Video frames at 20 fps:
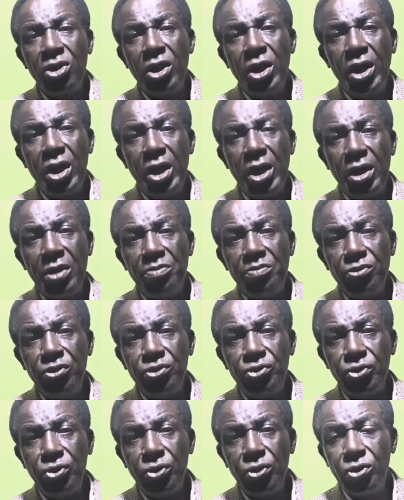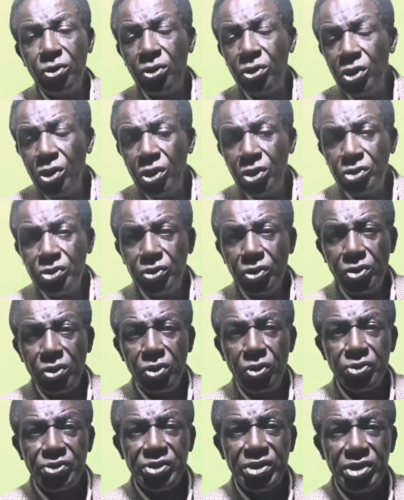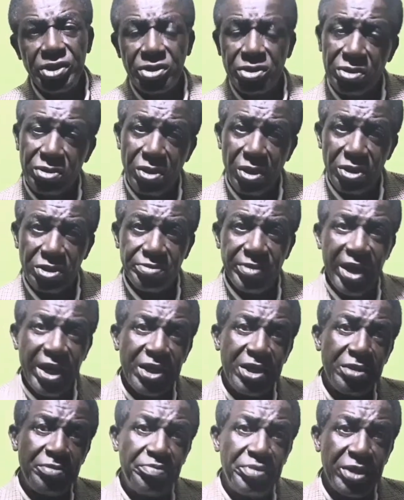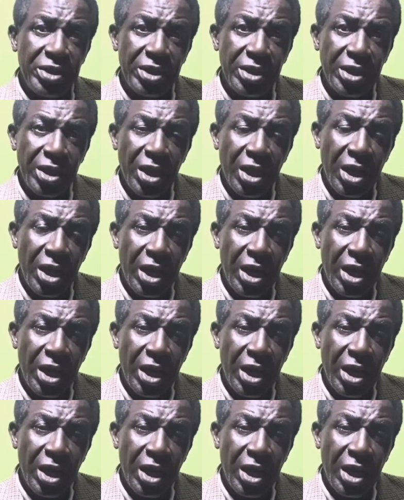mononucleosis caused by EB